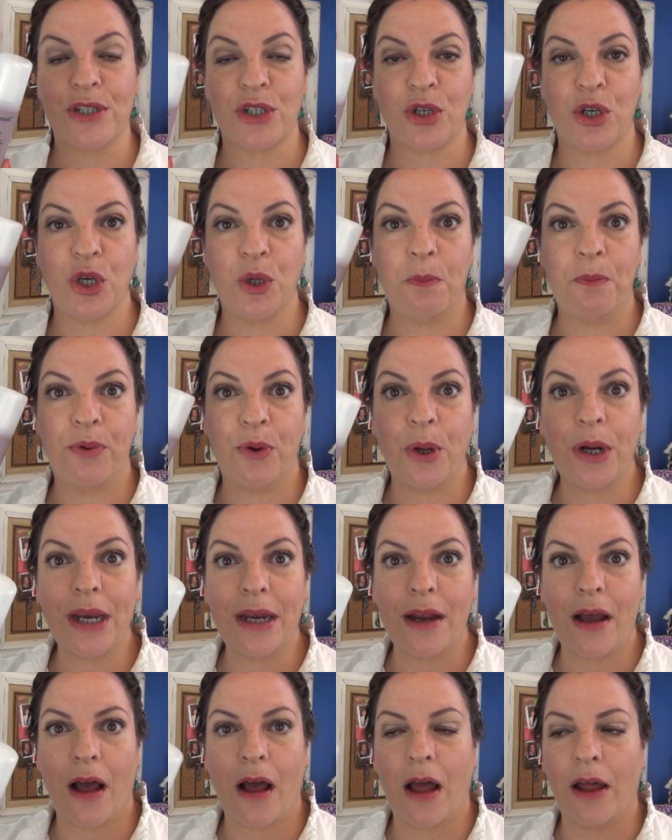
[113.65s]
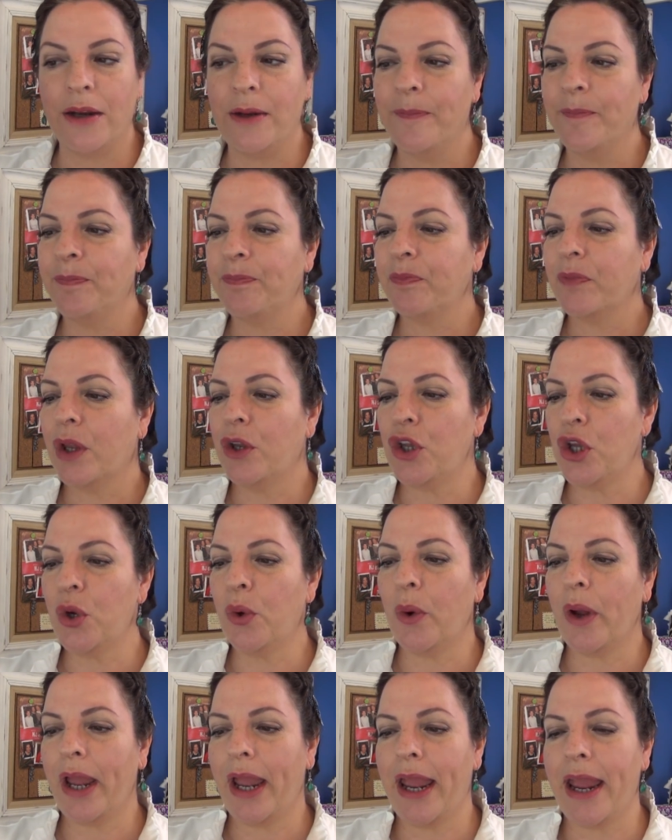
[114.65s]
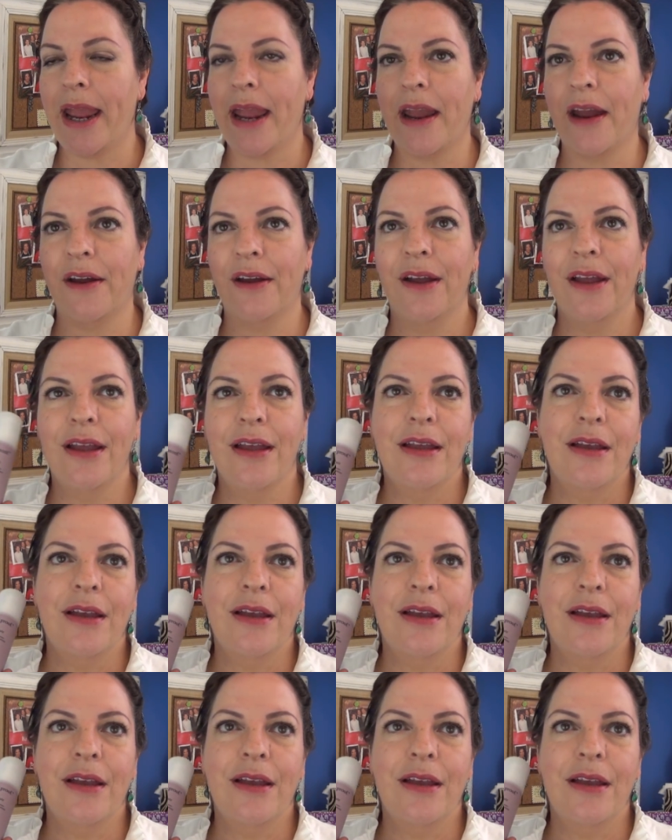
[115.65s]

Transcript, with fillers: So you put it on your hair